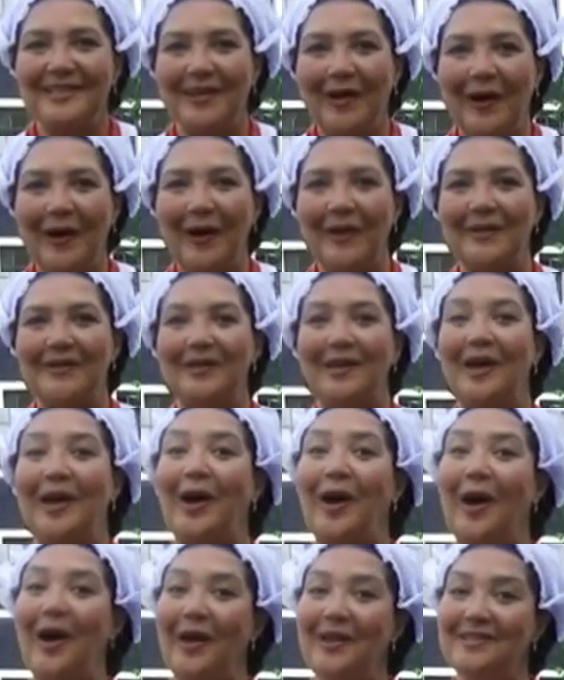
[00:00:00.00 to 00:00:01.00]
called,
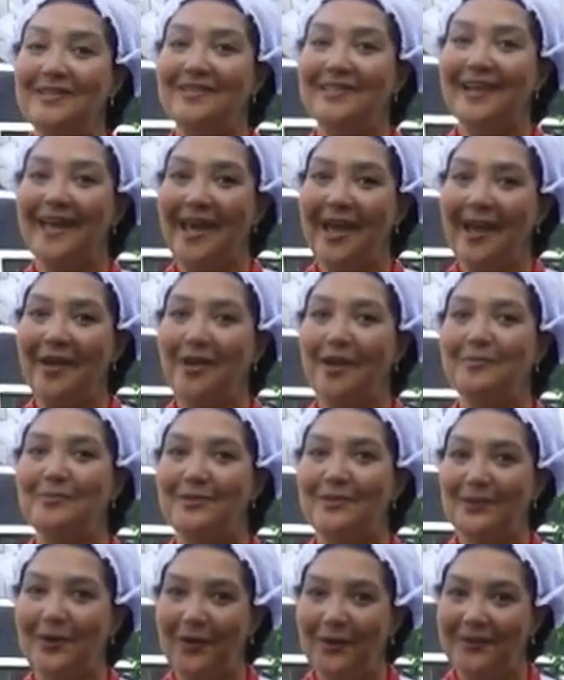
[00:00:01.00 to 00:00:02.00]
Onze Heer op
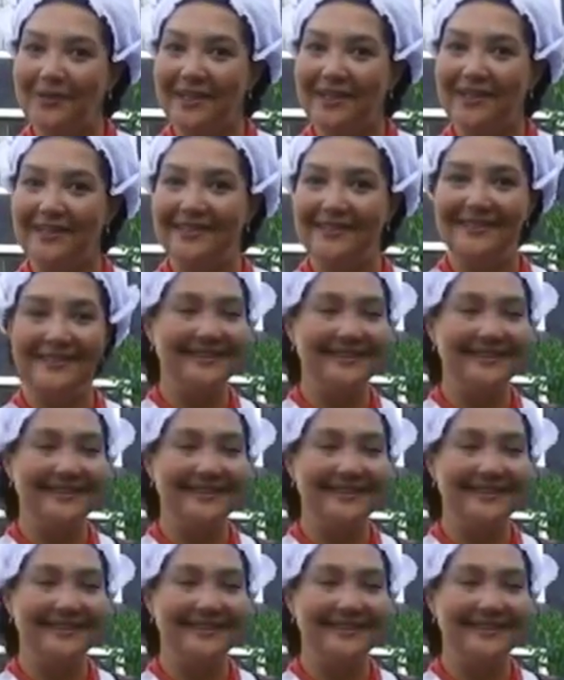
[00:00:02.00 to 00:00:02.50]
Zolder.